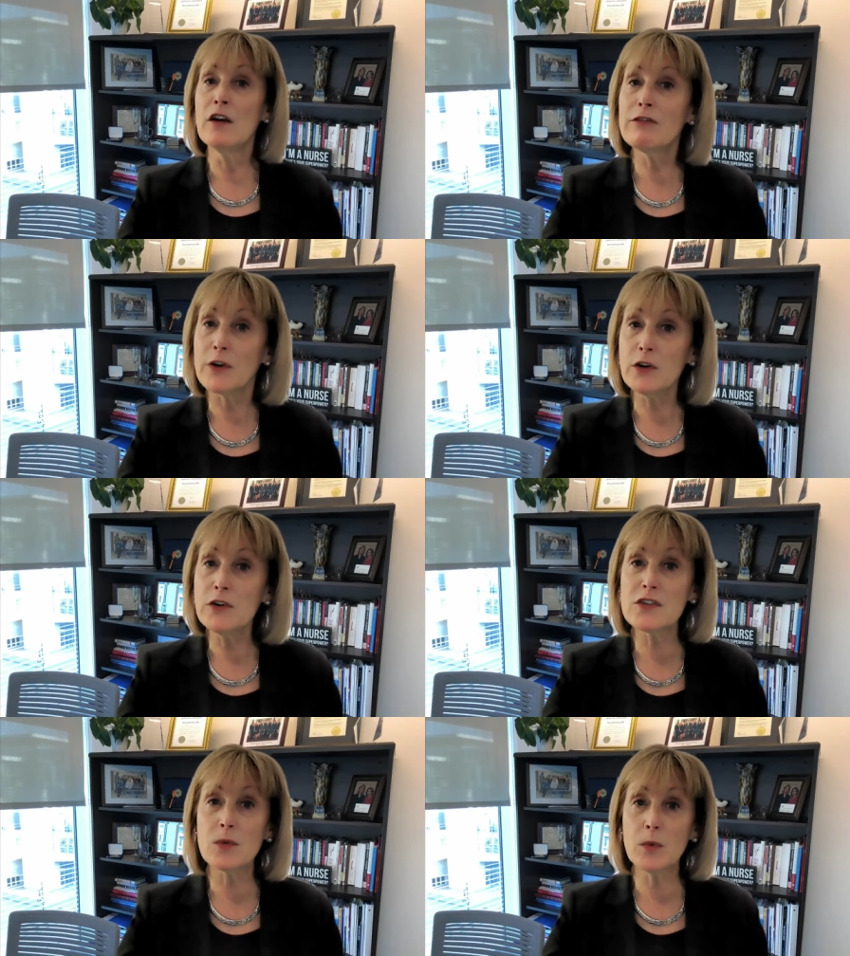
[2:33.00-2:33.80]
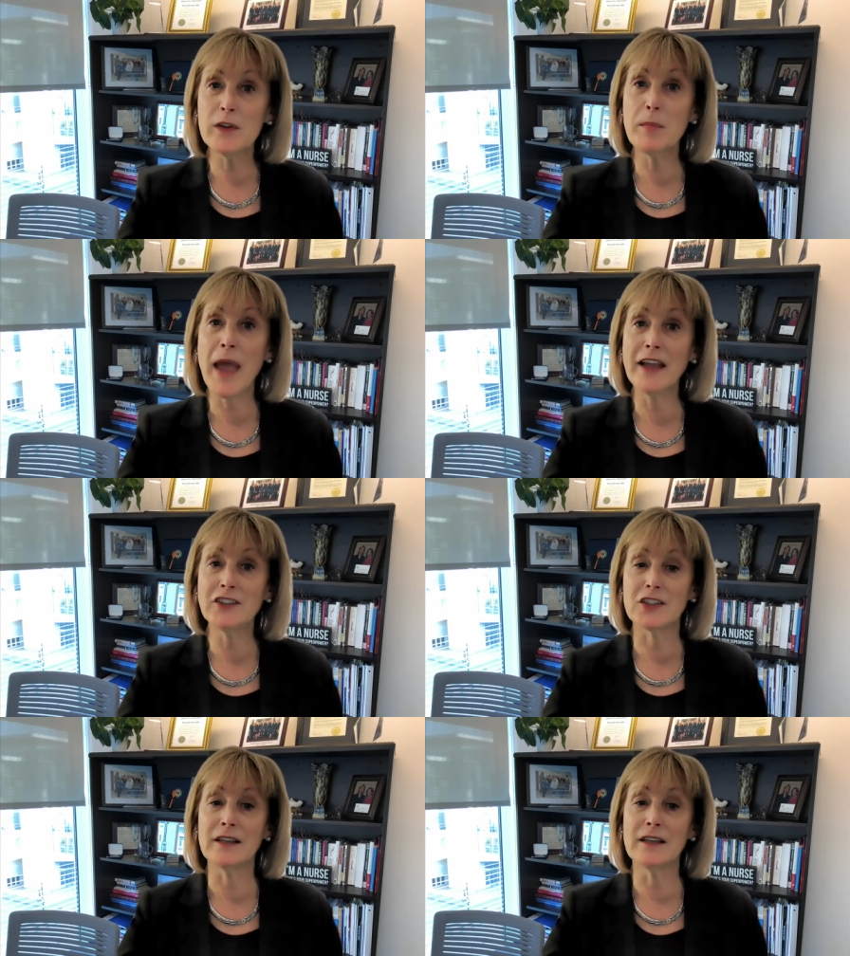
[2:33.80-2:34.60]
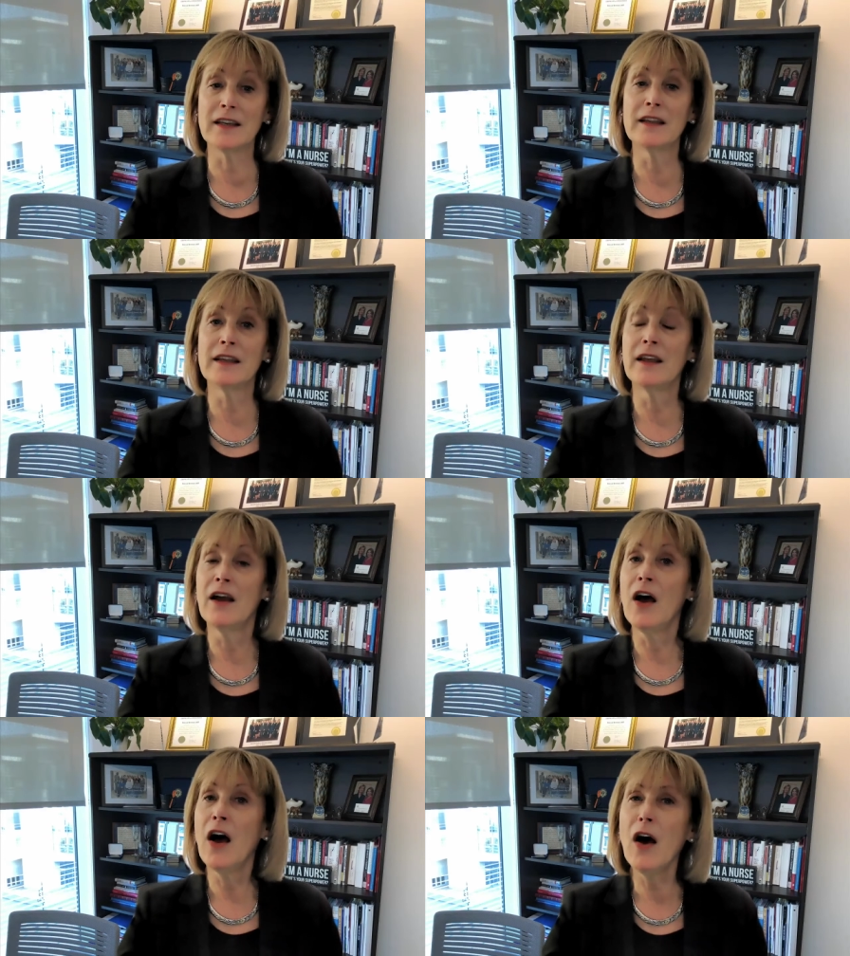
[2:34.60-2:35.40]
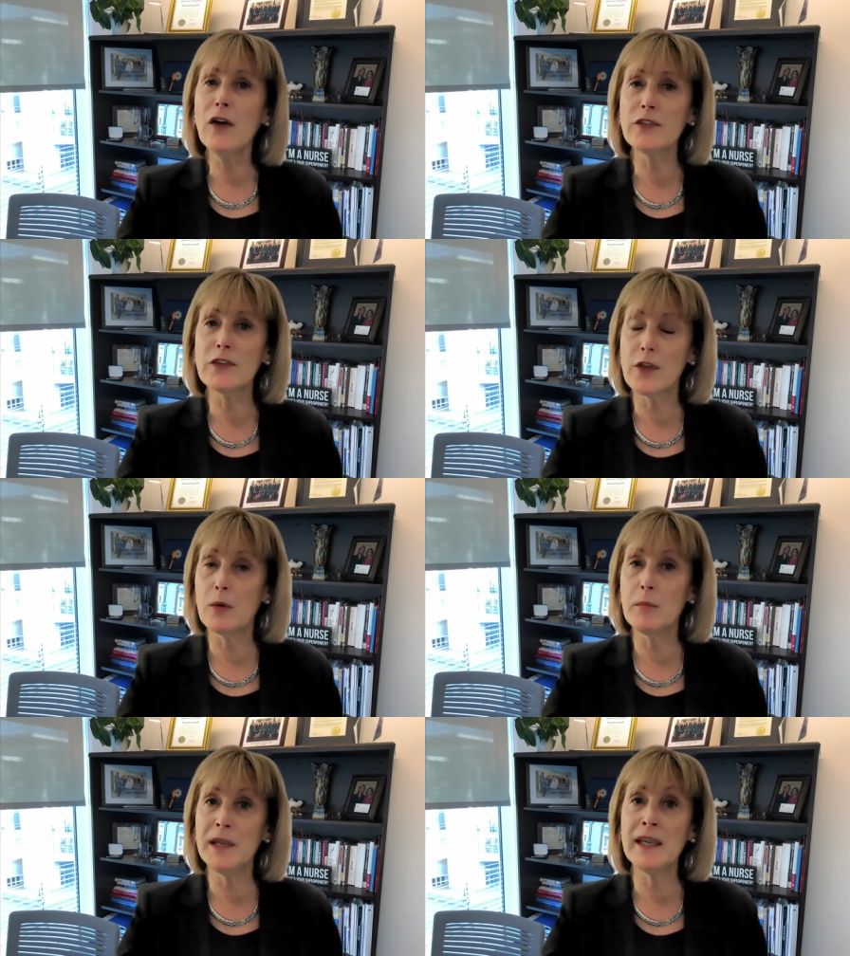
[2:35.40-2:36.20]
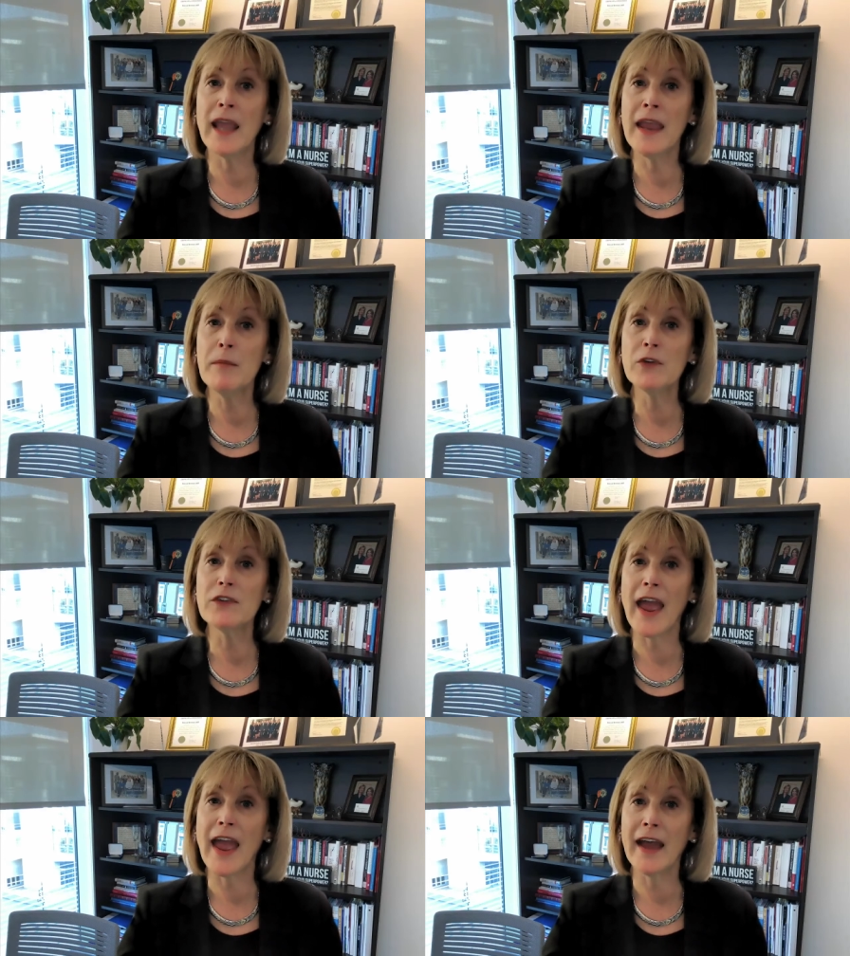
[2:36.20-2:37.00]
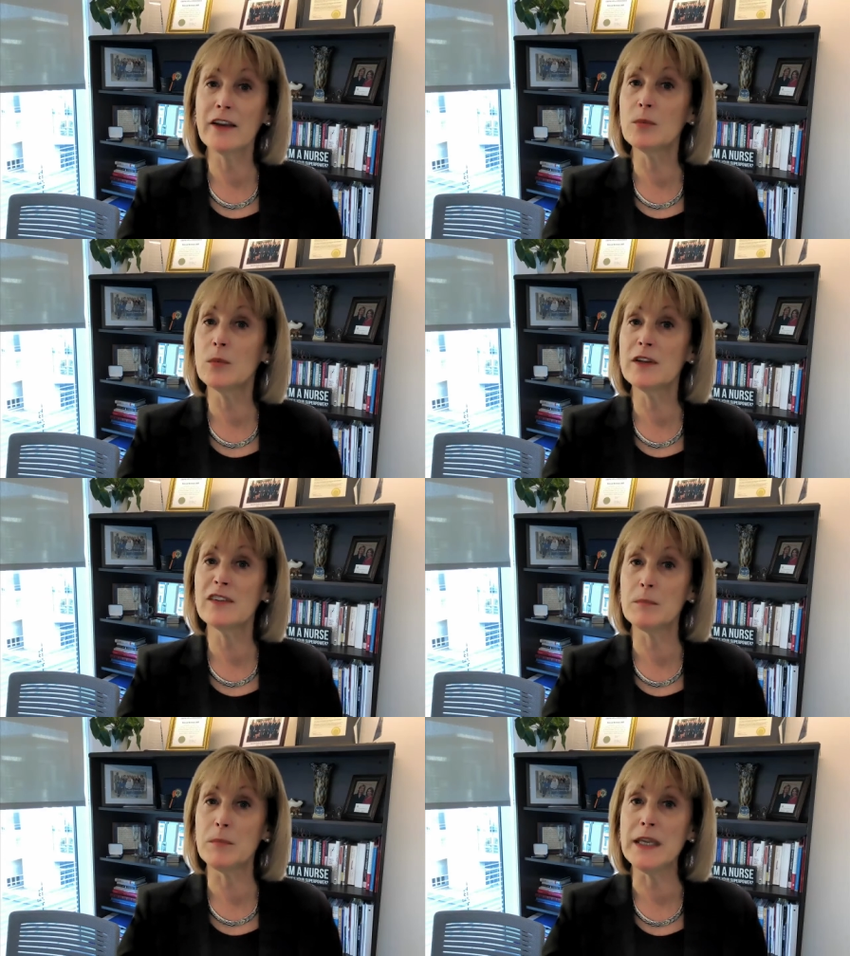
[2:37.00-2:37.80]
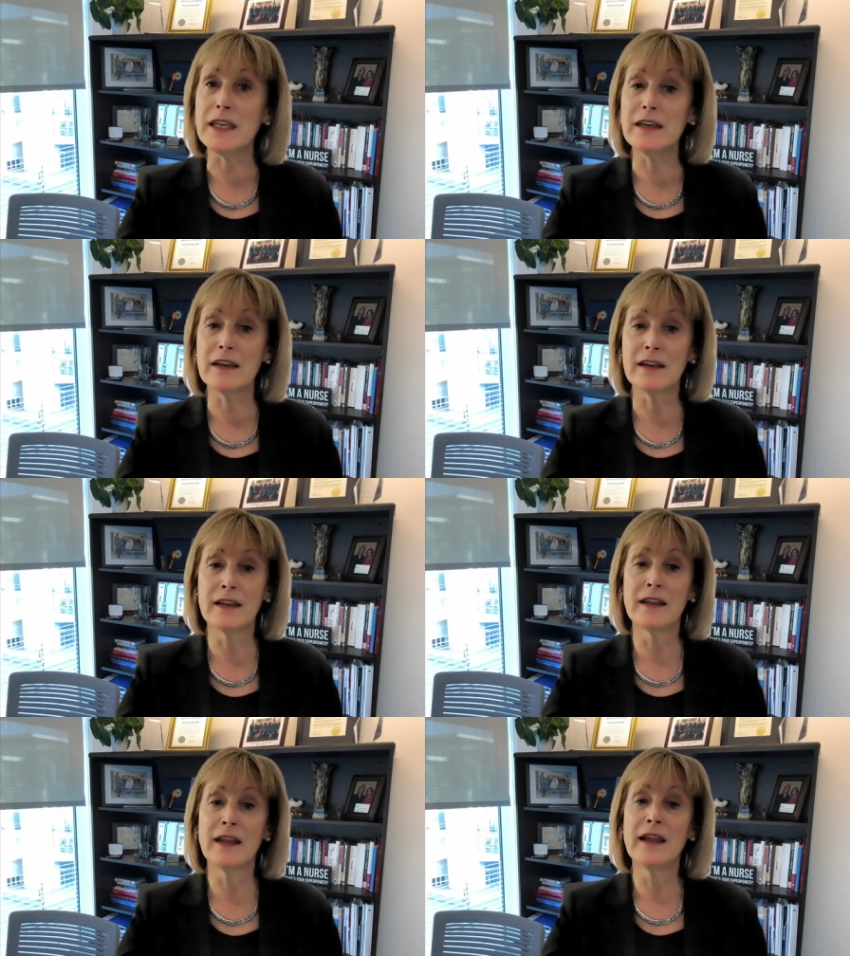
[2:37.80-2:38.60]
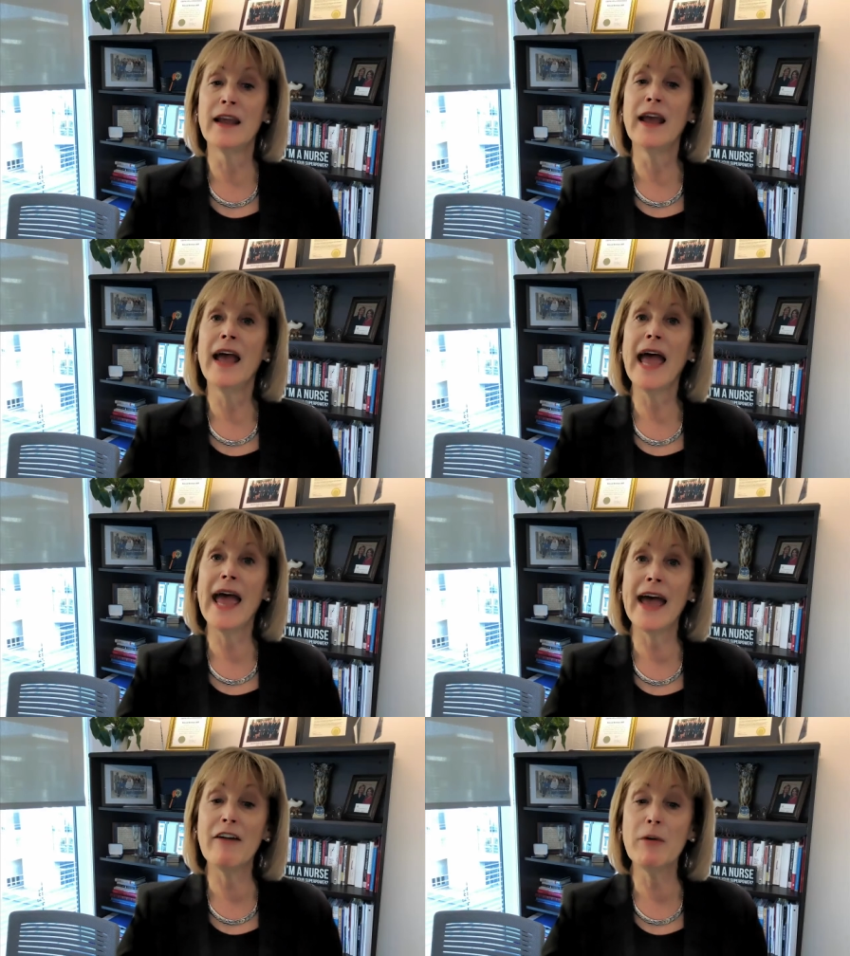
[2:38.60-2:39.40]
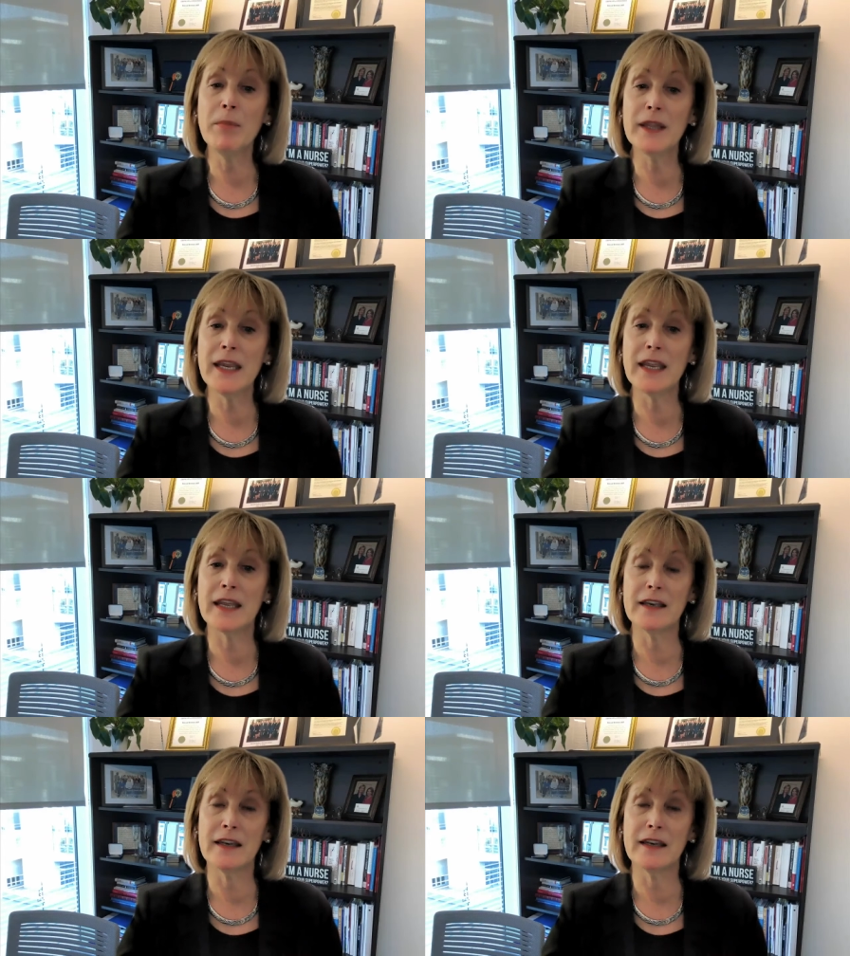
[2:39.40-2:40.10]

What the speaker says: First was passion. Also, though, being able to act with speed, have a plan,